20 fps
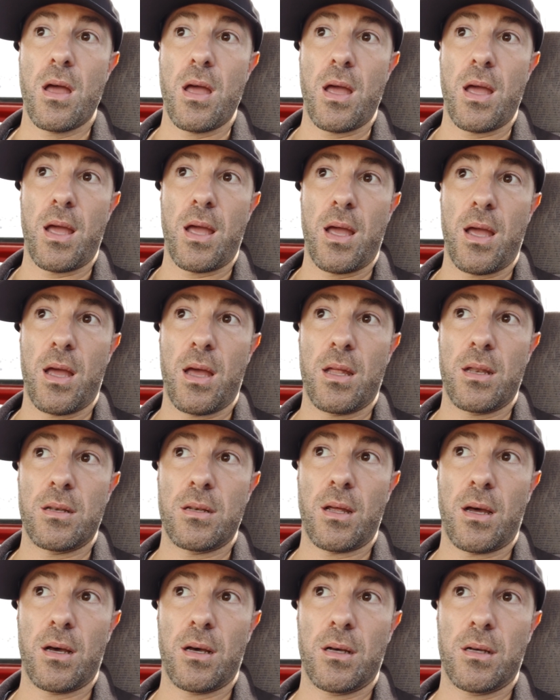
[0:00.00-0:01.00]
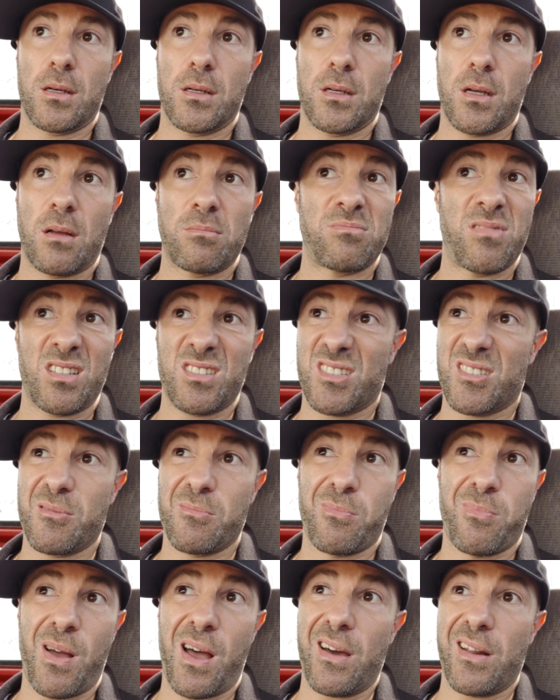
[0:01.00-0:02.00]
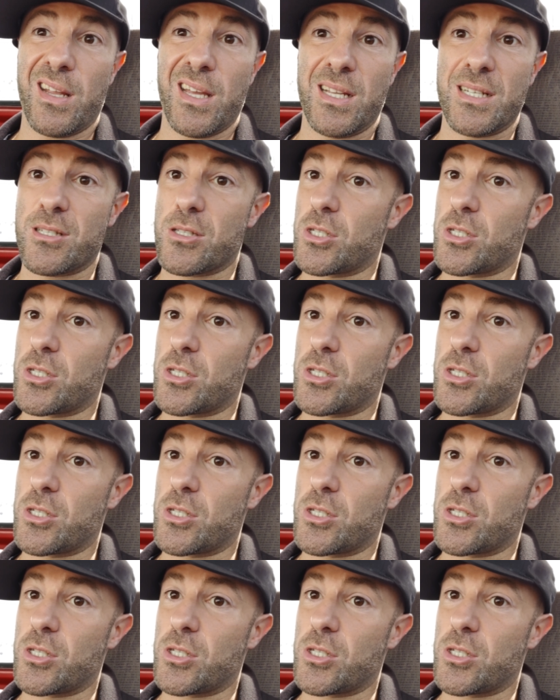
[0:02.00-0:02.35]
And that's about it.